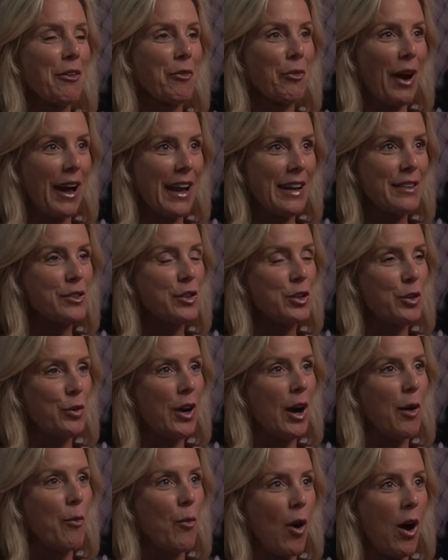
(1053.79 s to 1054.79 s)
Right. So you
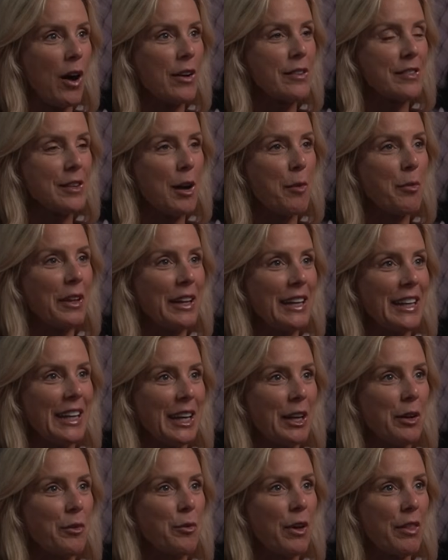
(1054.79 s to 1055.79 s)
come walk stumbling
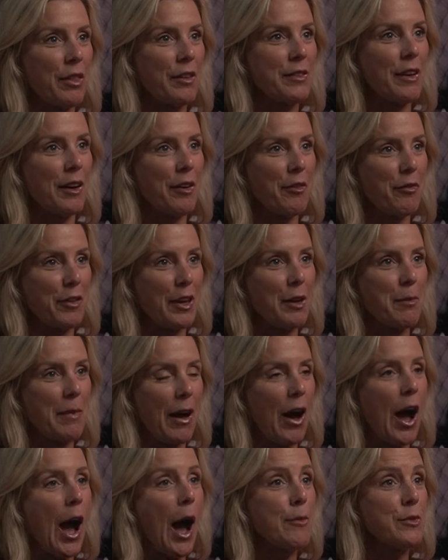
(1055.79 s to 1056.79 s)
in with a, a,
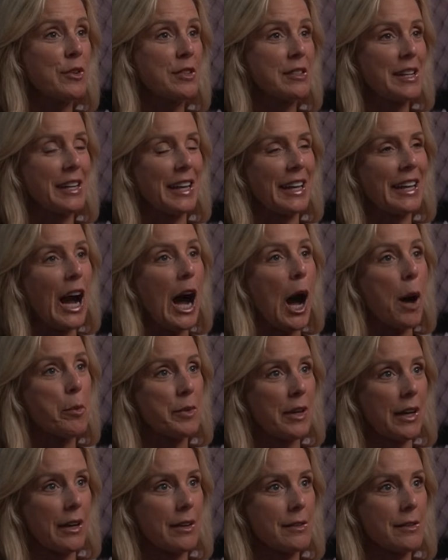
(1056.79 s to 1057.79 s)
female. I'm just thinking
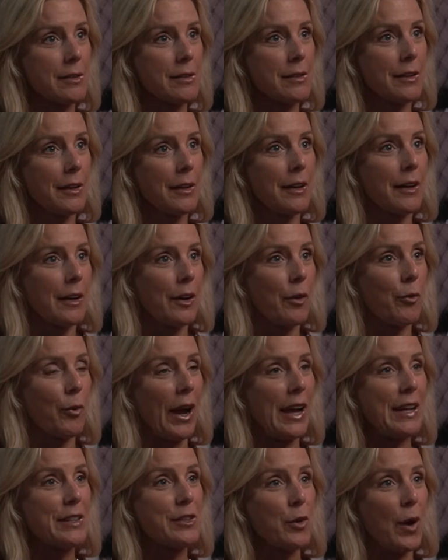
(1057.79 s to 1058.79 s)
optics. Yeah.
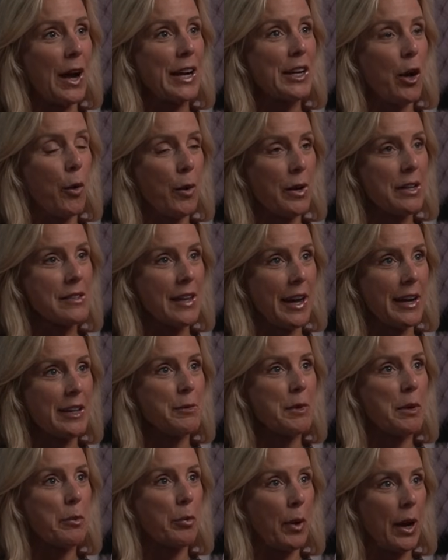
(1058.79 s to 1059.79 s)
Right. So I know what it's like
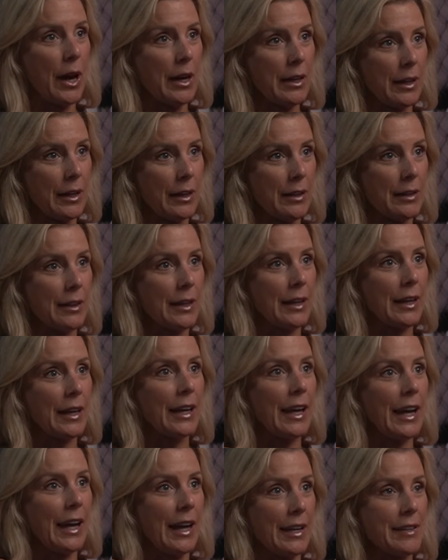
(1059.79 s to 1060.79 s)
to be pregnant
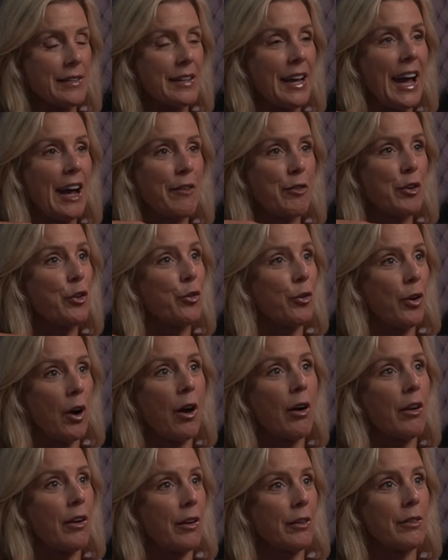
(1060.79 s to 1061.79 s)
and to have a
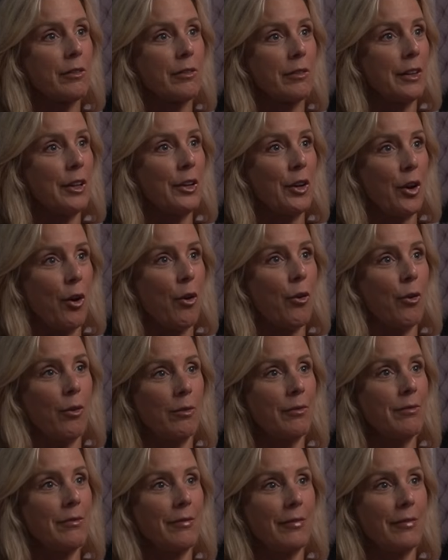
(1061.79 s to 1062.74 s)
drunk, you know,